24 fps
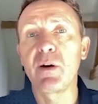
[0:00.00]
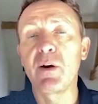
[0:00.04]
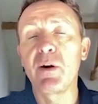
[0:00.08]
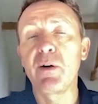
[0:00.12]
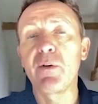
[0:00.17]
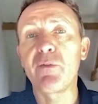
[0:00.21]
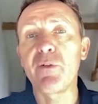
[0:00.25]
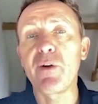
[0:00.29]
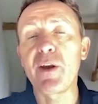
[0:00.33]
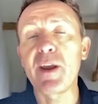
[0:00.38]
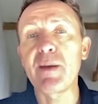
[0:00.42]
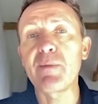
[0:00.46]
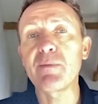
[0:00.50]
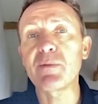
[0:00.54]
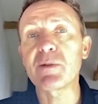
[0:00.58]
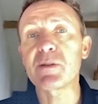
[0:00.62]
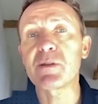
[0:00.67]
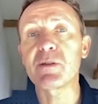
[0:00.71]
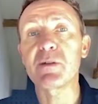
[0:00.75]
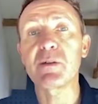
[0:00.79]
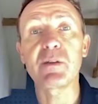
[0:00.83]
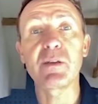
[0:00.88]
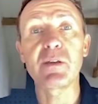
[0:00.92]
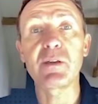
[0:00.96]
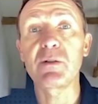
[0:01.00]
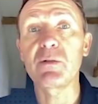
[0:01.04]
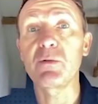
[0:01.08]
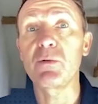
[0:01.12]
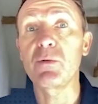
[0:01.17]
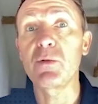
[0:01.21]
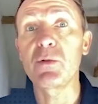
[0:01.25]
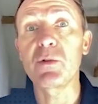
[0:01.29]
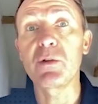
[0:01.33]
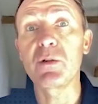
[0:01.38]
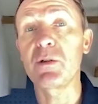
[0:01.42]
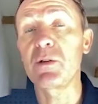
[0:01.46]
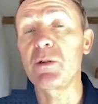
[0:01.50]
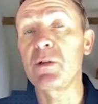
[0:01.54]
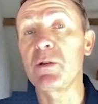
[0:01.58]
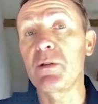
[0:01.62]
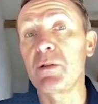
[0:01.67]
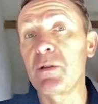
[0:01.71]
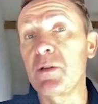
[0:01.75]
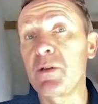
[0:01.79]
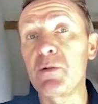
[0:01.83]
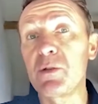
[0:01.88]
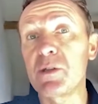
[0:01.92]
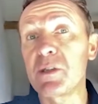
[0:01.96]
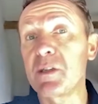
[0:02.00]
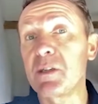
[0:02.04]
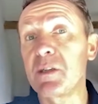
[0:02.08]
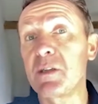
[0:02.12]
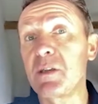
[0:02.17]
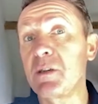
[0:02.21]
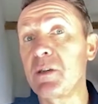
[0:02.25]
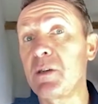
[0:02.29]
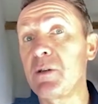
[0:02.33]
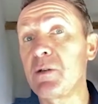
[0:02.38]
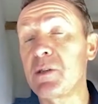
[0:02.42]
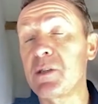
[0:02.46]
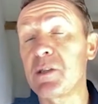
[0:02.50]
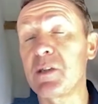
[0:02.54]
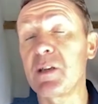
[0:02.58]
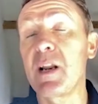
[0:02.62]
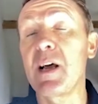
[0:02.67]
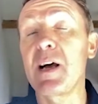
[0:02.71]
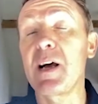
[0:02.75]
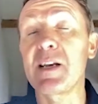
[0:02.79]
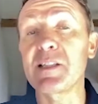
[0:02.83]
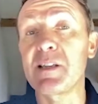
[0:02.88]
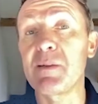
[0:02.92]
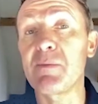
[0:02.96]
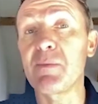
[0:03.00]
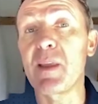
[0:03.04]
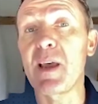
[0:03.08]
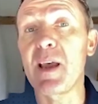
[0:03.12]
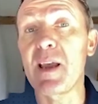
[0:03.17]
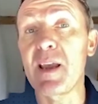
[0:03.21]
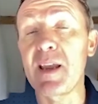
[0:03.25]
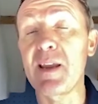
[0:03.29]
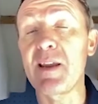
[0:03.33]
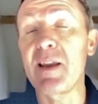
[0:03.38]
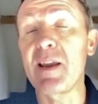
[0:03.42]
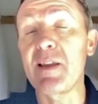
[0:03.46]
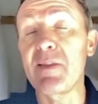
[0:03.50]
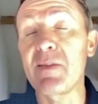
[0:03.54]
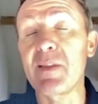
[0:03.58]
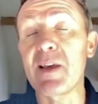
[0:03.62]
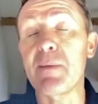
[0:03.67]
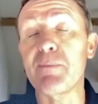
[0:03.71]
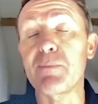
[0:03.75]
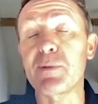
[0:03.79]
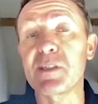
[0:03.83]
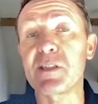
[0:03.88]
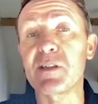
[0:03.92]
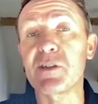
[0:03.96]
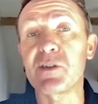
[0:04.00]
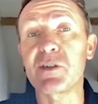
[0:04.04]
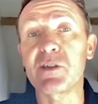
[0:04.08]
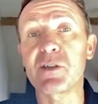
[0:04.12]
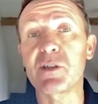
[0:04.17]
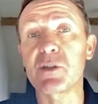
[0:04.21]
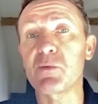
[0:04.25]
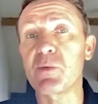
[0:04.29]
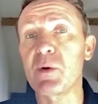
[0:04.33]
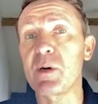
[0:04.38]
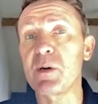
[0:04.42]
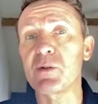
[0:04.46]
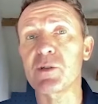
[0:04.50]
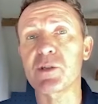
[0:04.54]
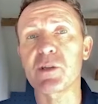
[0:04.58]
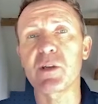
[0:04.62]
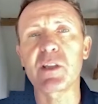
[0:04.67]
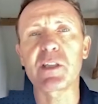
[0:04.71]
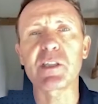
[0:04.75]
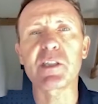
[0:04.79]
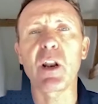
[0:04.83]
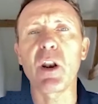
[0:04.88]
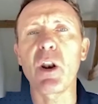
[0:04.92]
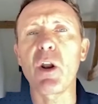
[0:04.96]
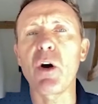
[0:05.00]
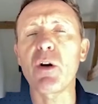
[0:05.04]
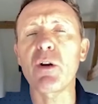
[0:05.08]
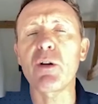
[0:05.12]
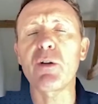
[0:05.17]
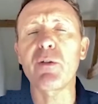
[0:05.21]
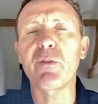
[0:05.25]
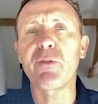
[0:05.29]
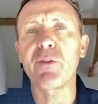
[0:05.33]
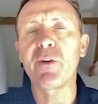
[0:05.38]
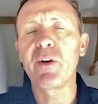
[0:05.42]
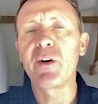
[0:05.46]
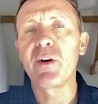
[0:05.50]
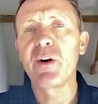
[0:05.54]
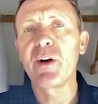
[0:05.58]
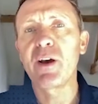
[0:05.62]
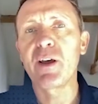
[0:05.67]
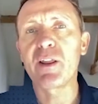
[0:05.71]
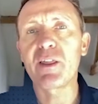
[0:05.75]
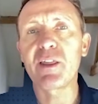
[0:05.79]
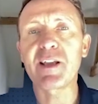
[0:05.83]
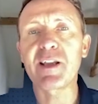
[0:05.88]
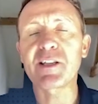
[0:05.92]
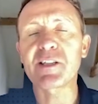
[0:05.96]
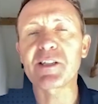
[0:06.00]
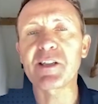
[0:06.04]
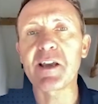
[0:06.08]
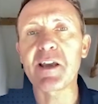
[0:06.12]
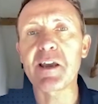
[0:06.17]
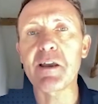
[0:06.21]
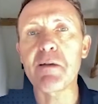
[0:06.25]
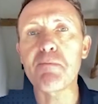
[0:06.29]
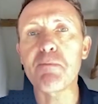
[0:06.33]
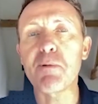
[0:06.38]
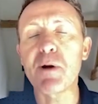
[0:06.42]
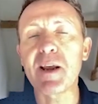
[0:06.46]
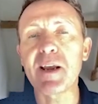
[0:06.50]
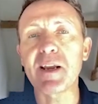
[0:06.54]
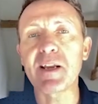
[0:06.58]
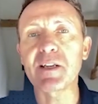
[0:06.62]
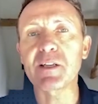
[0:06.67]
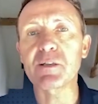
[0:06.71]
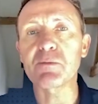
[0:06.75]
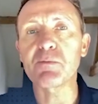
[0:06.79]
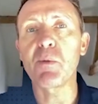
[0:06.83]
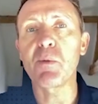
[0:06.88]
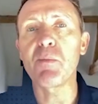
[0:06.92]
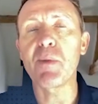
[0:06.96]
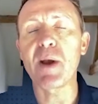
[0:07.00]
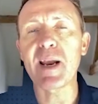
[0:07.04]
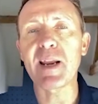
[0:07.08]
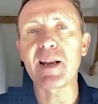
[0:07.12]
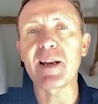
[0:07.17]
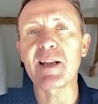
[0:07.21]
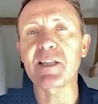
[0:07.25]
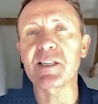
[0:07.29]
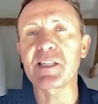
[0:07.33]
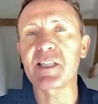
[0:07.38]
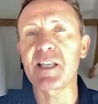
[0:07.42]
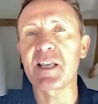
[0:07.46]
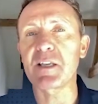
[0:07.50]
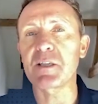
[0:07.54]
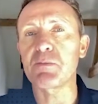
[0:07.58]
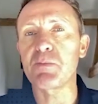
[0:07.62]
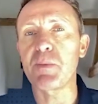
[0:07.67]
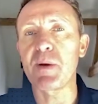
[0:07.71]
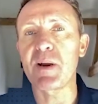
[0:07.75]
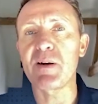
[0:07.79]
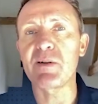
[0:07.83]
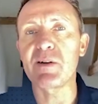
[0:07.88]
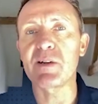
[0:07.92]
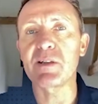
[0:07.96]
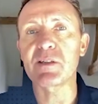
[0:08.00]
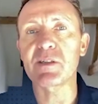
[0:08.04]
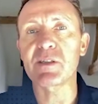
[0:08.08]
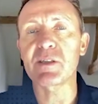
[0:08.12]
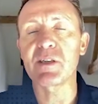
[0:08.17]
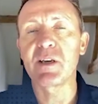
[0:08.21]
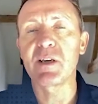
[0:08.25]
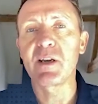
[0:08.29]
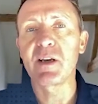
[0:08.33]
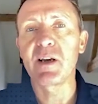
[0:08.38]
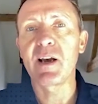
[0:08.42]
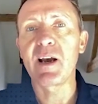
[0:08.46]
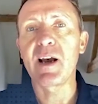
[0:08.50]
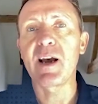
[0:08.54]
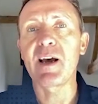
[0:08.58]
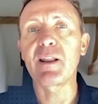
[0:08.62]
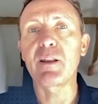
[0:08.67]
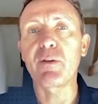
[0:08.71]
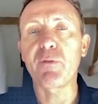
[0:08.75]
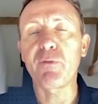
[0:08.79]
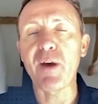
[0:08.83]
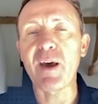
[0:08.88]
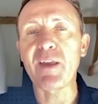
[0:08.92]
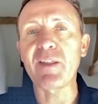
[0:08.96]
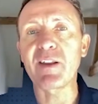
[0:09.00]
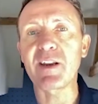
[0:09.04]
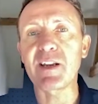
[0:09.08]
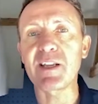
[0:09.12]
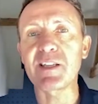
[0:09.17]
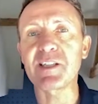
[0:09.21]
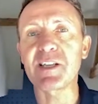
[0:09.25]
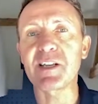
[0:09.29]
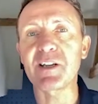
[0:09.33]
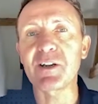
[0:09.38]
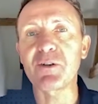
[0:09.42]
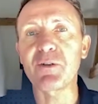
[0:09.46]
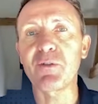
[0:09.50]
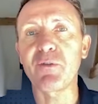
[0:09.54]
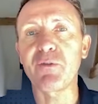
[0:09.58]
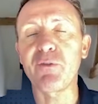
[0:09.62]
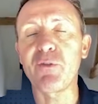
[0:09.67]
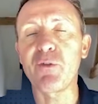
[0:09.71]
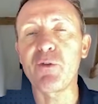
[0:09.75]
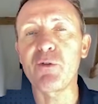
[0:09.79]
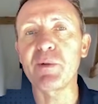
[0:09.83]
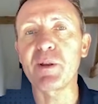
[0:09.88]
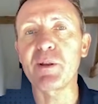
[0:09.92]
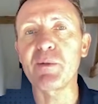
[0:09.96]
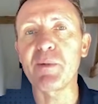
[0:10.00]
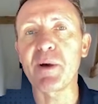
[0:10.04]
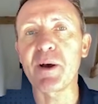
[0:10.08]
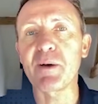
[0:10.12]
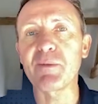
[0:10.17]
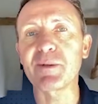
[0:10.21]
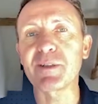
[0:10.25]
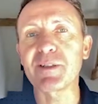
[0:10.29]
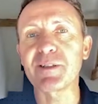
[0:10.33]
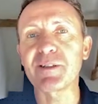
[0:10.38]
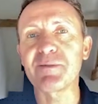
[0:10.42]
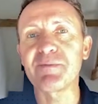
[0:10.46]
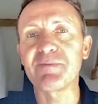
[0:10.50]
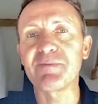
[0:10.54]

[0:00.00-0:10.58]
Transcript: for him to utilise him in that position as well. So there's a lot of things that he brings, but mainly it's the experience and the fact that he's in good form at the moment.